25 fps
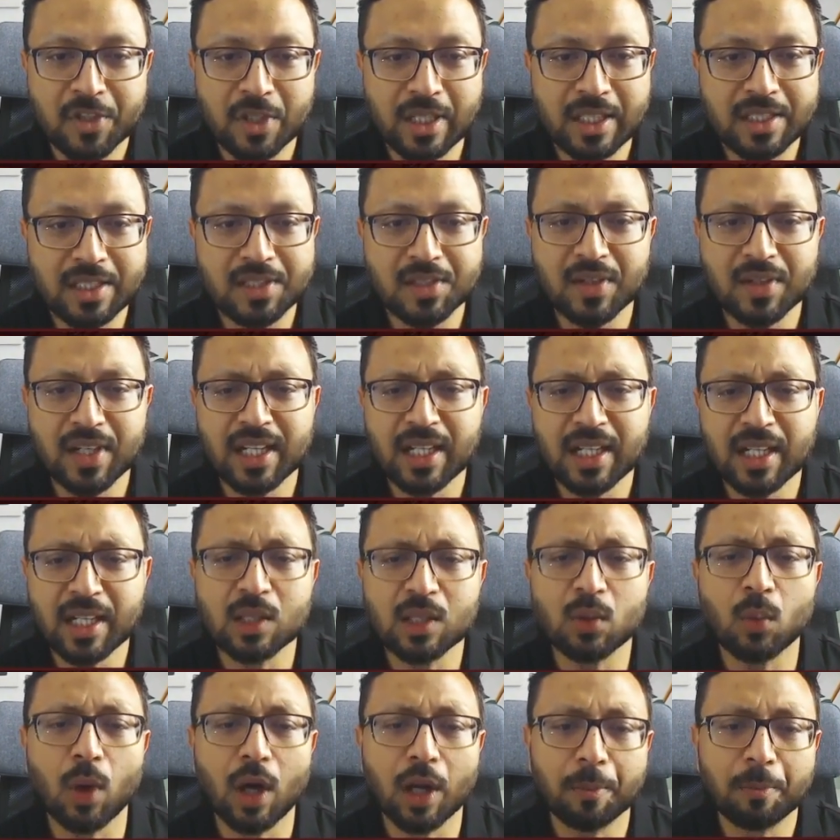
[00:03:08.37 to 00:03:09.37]
So let's try
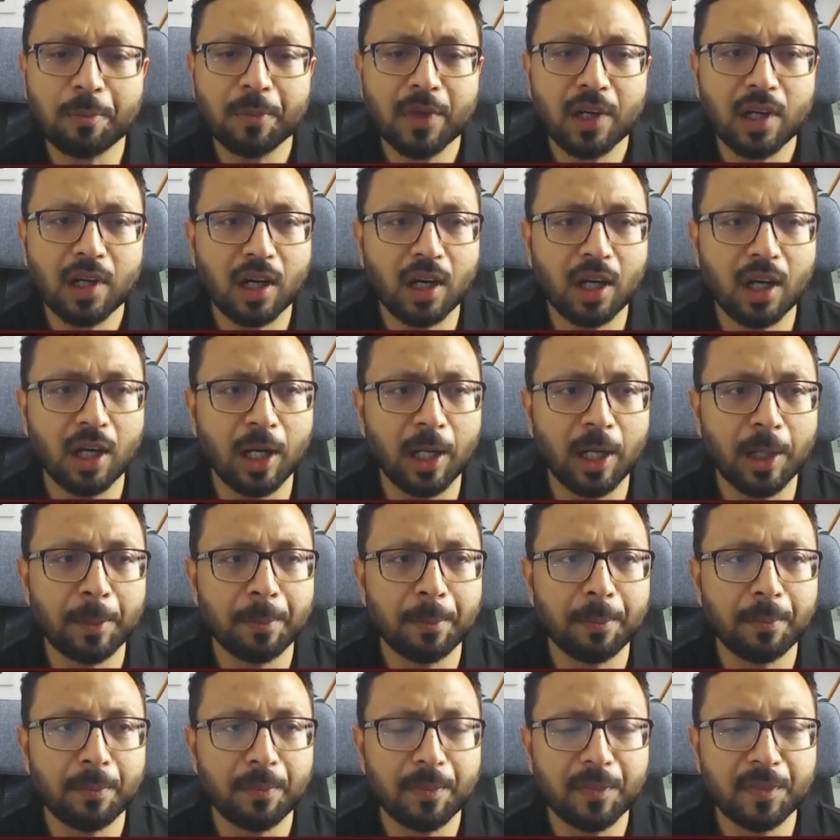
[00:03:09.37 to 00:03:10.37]
another one.
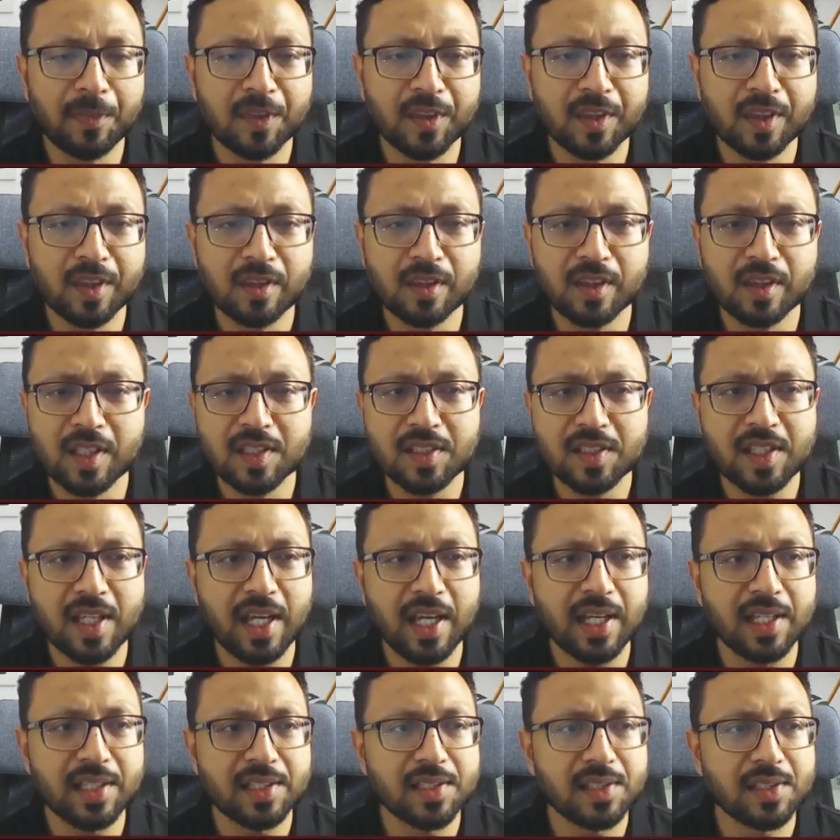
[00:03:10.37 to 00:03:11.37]
In this
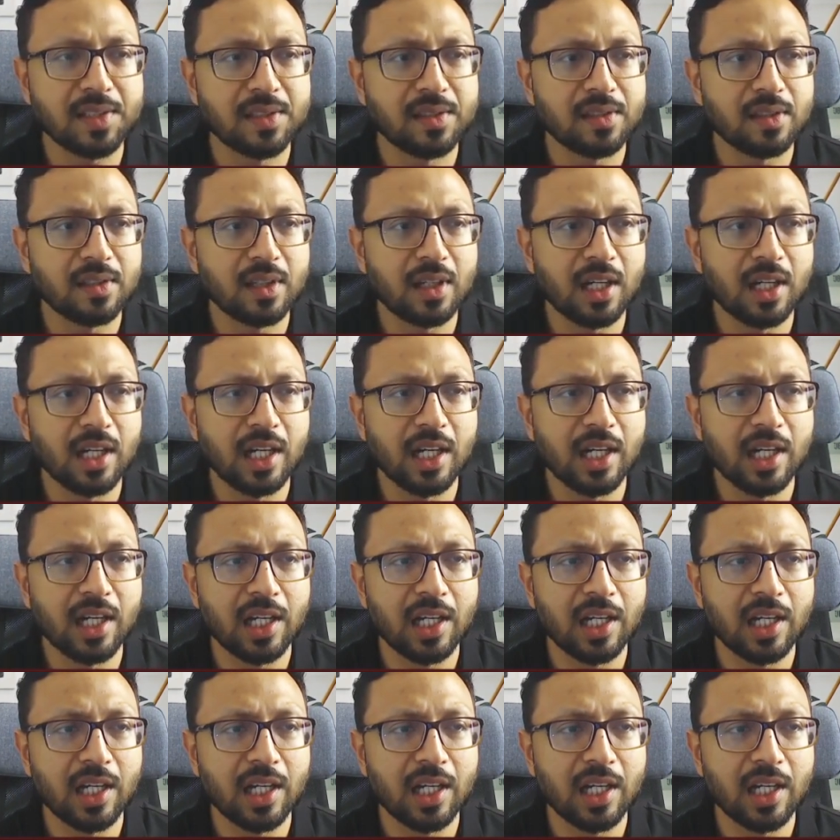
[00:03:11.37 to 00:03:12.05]
case,